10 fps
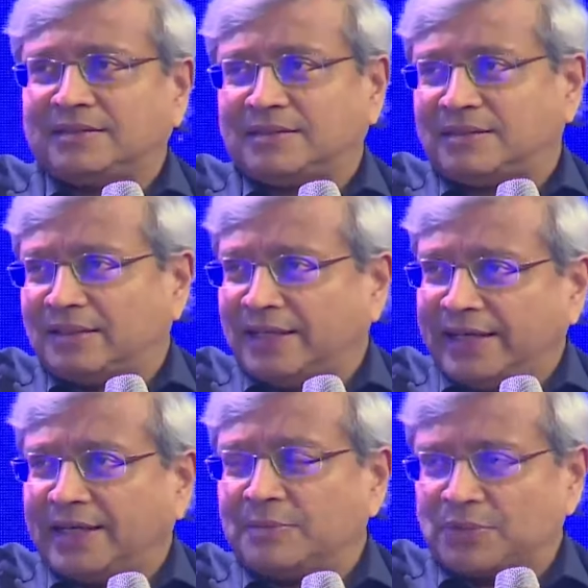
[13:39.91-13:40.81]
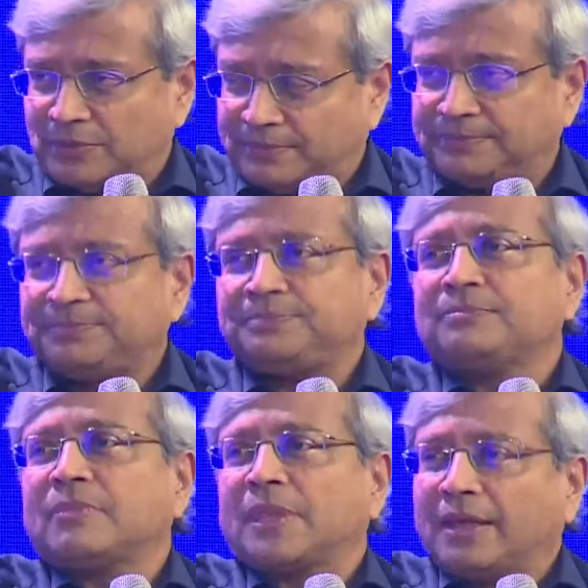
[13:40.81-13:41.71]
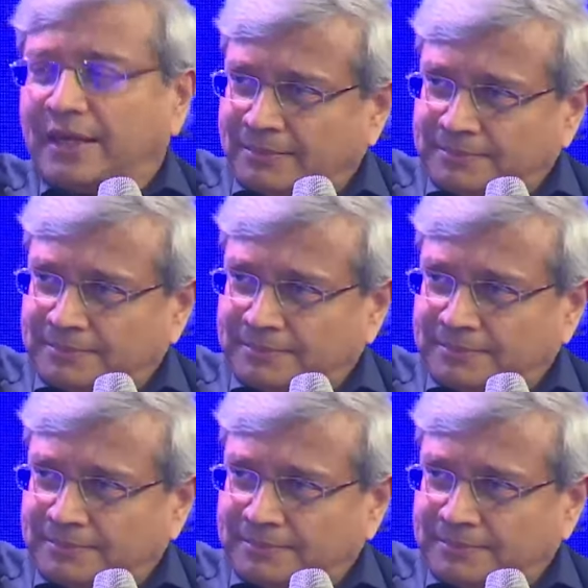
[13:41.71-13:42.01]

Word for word: Yeah, uh, I mean, that's good news, actually. I mean, that's yeah.